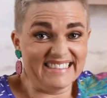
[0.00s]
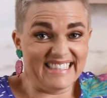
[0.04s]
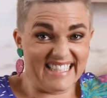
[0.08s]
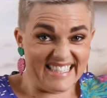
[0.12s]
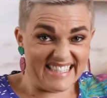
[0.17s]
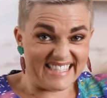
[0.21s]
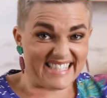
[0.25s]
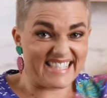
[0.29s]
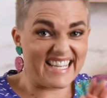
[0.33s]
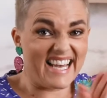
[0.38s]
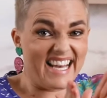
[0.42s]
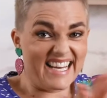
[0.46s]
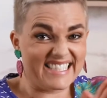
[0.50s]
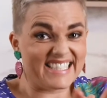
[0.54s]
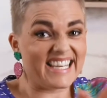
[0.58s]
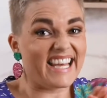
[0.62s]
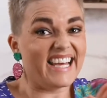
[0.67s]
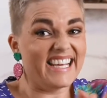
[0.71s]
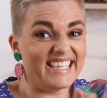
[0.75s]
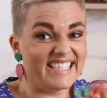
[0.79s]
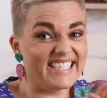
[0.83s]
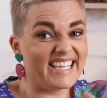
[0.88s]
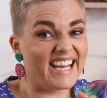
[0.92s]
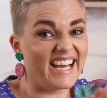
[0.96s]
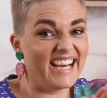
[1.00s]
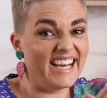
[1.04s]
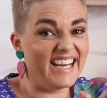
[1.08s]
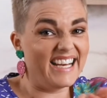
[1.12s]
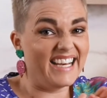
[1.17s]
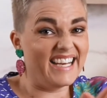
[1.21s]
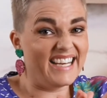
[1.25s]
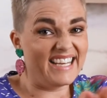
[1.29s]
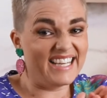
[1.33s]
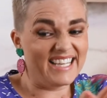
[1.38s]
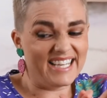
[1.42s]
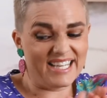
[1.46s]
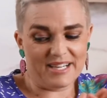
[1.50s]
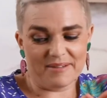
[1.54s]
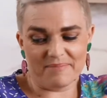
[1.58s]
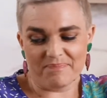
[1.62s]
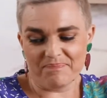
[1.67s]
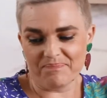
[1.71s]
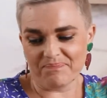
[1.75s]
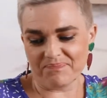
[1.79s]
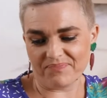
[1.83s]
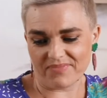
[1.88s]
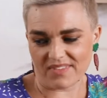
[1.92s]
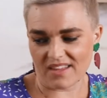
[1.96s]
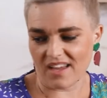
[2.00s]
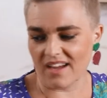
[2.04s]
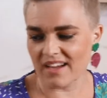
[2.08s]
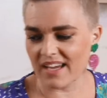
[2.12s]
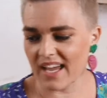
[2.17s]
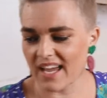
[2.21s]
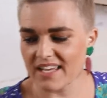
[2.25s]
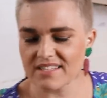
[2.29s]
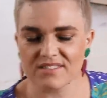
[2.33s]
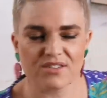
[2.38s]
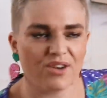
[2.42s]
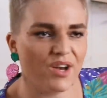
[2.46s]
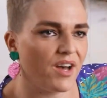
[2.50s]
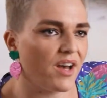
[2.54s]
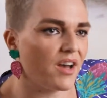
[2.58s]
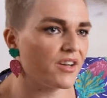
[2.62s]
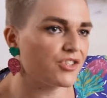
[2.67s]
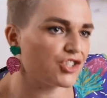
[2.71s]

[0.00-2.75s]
It's satay time! Okay, so our